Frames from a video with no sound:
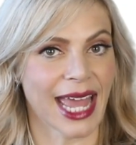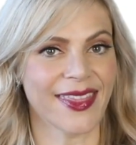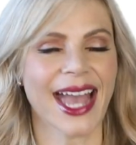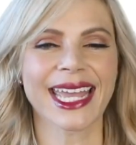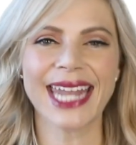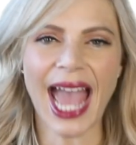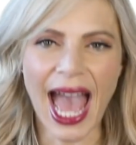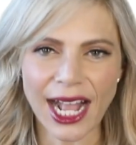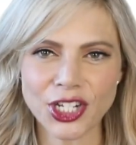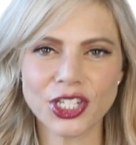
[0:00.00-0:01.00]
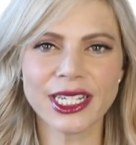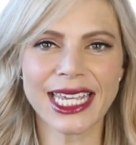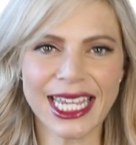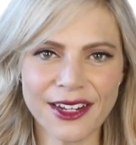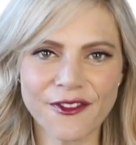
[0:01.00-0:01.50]
And that can
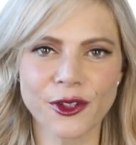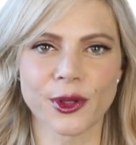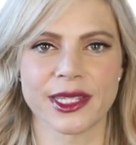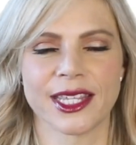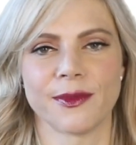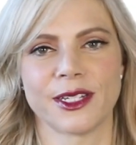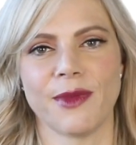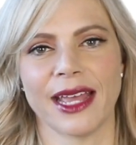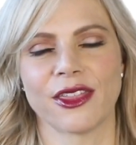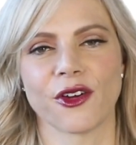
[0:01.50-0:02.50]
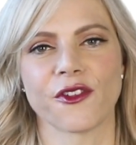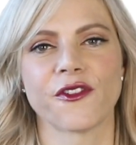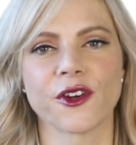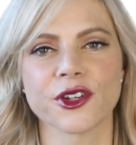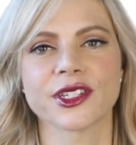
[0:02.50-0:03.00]
actually influence them to make their
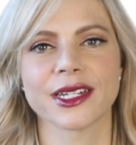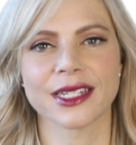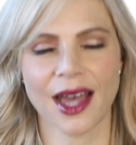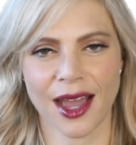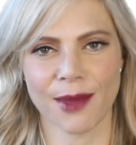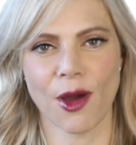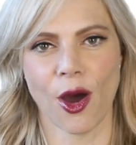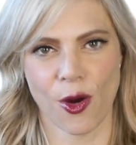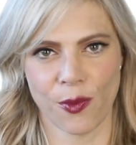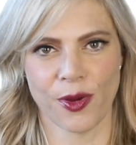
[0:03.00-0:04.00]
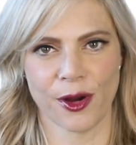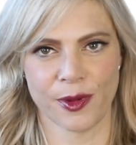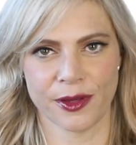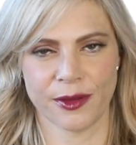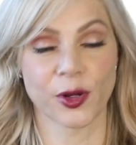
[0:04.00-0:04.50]
first time home
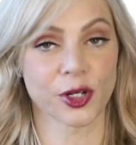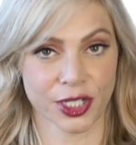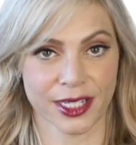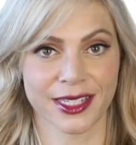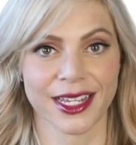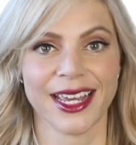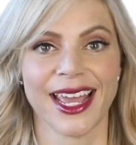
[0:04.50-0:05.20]
purchase.